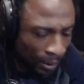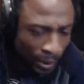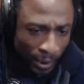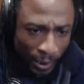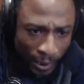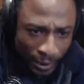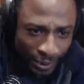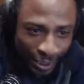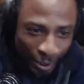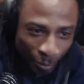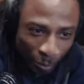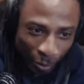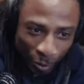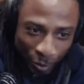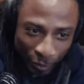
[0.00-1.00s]
instead of
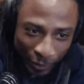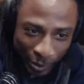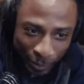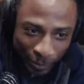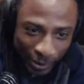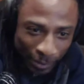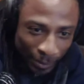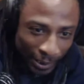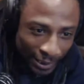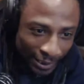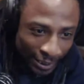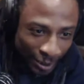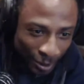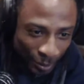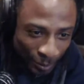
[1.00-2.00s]
proving them to
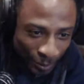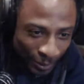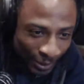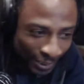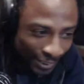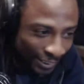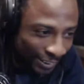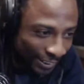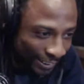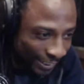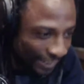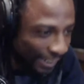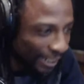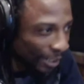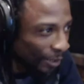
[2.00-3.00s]
myself. And
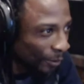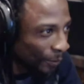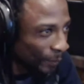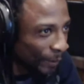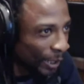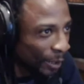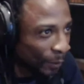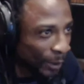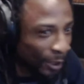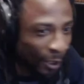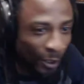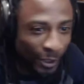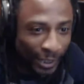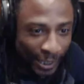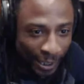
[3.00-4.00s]
now, here we
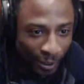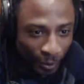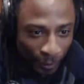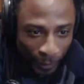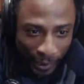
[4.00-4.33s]
are now.